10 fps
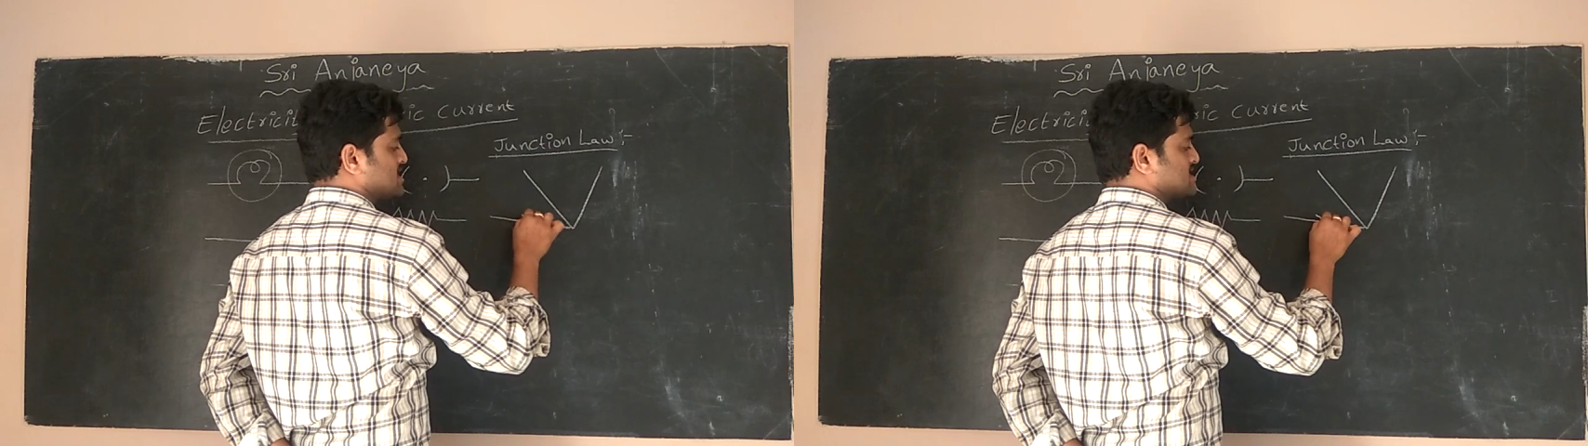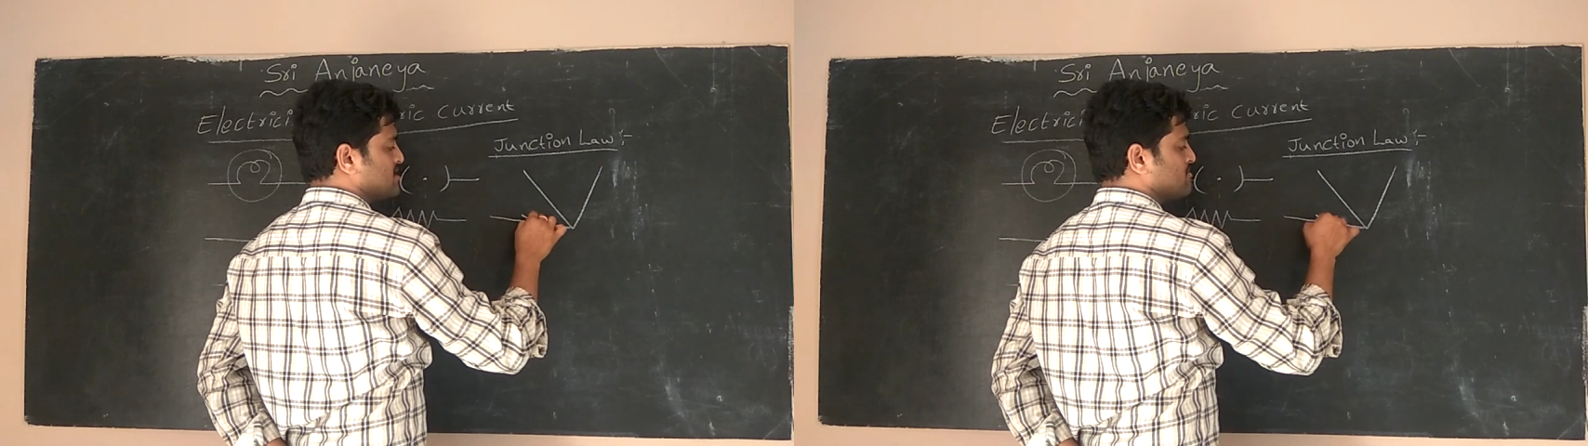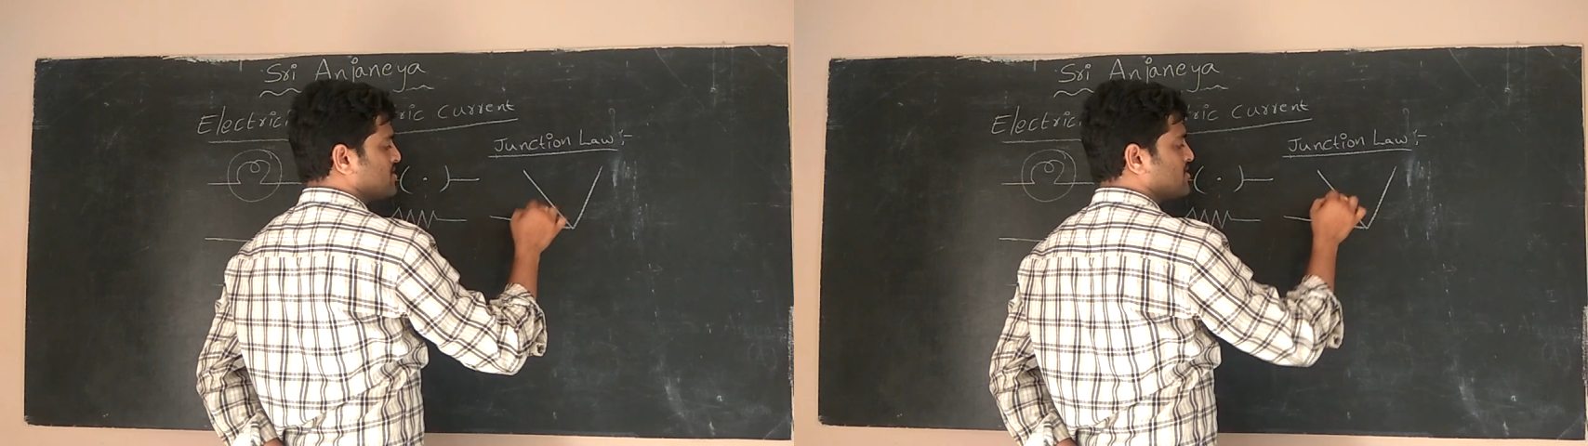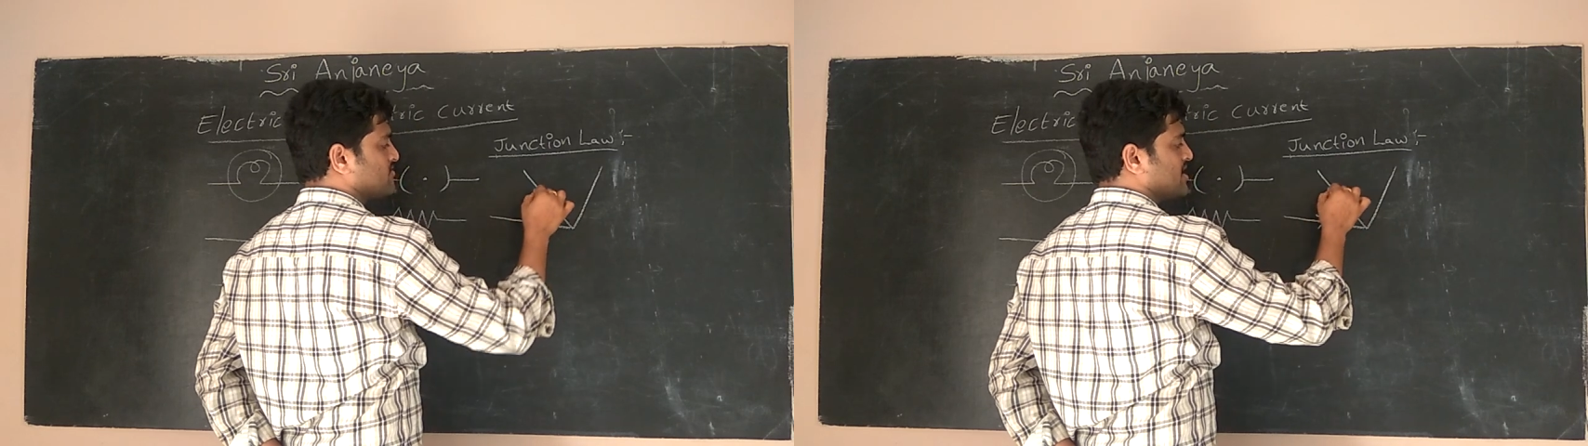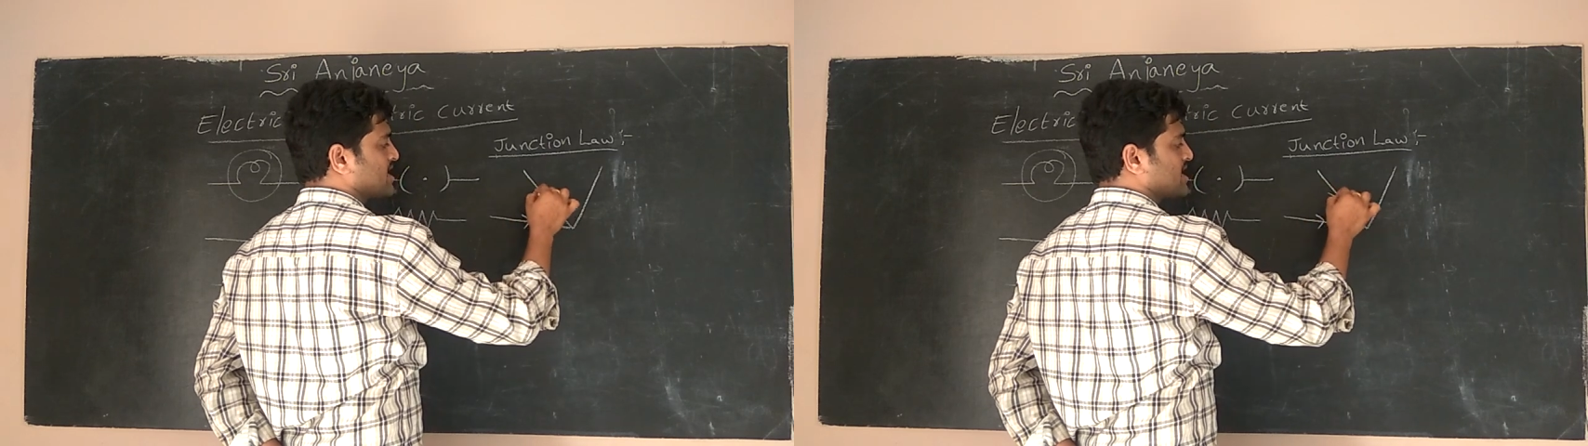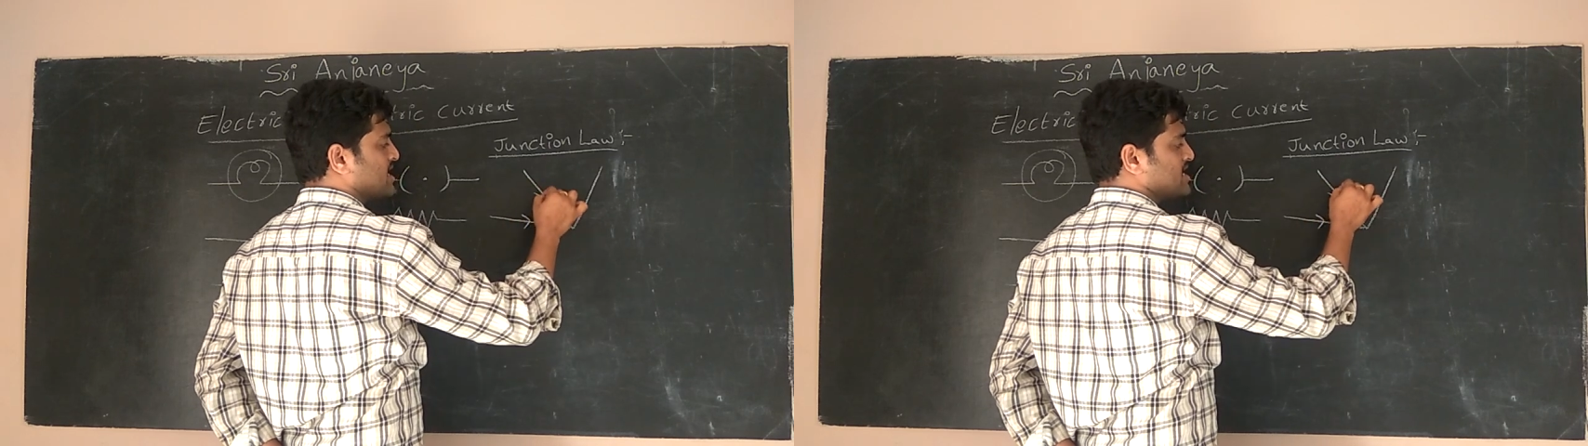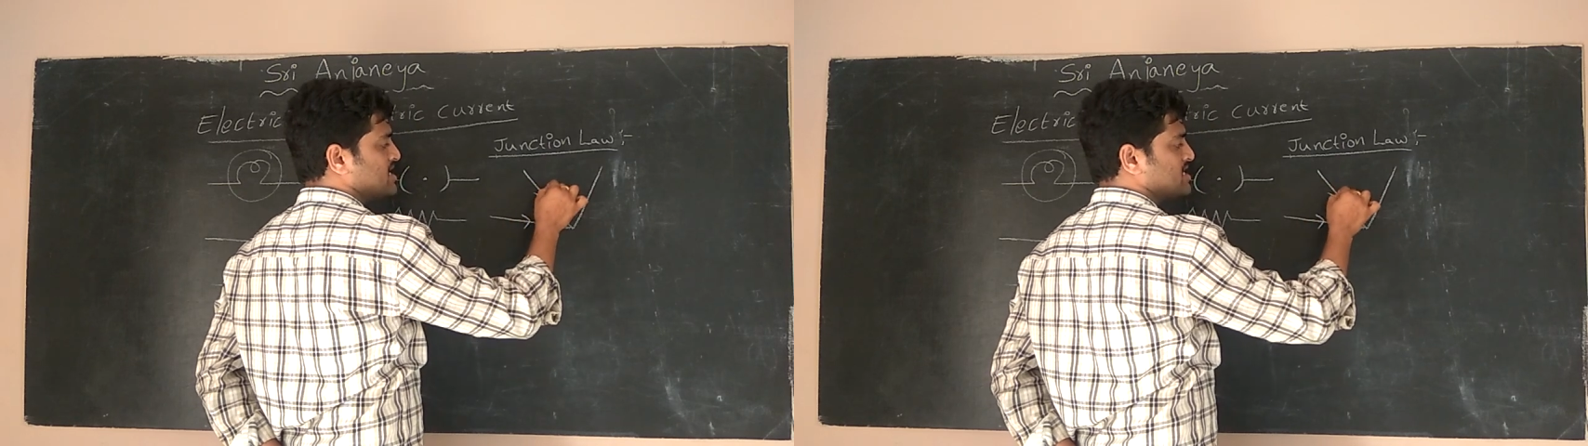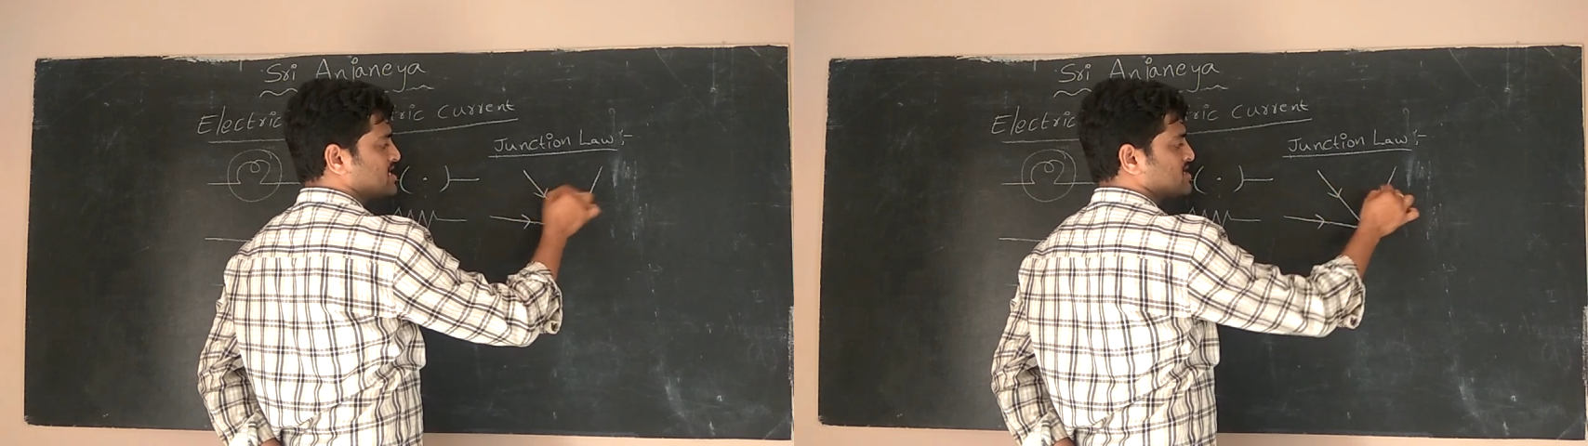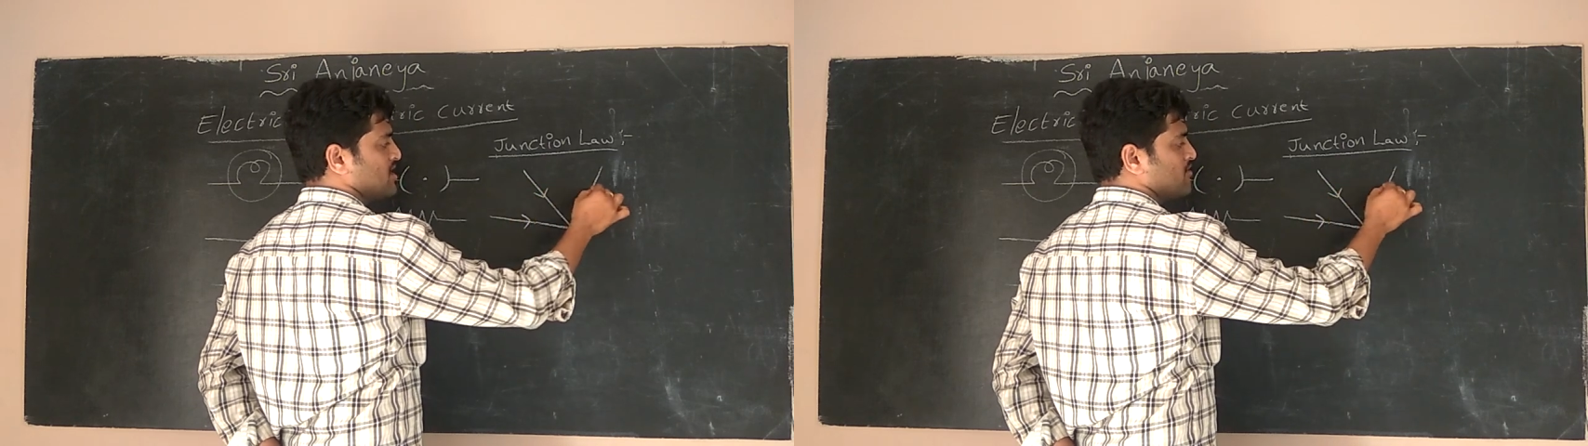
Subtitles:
sum of the currents